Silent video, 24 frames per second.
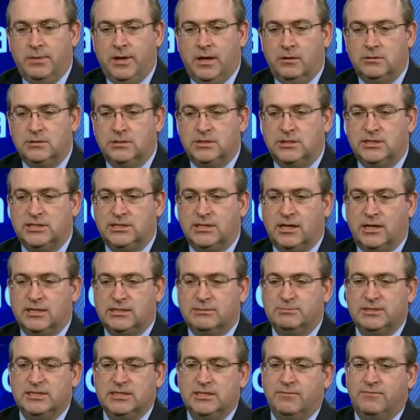about
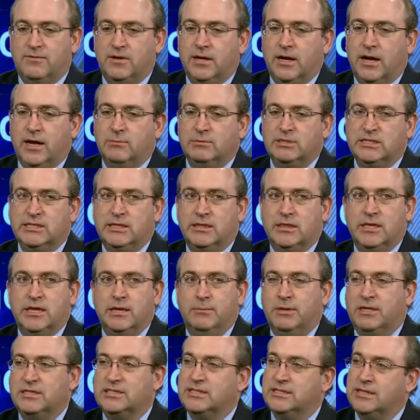stock-specific items, you think
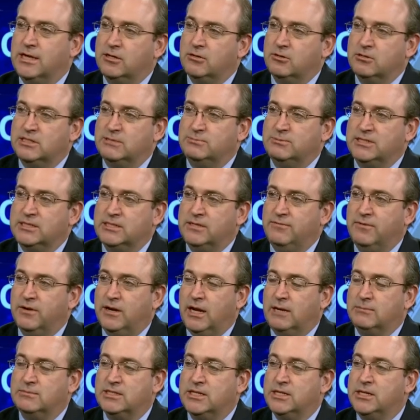about sector-specific
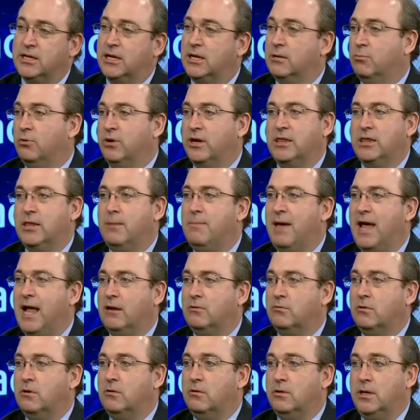items, and you got to bring in the
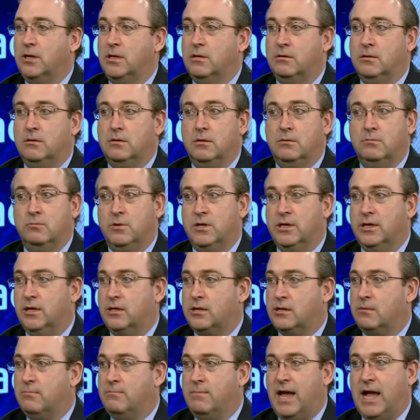macro, and did we
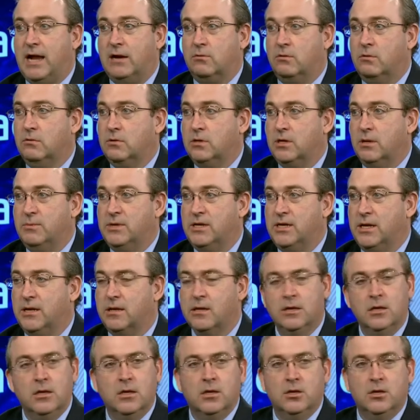get some macro coming in?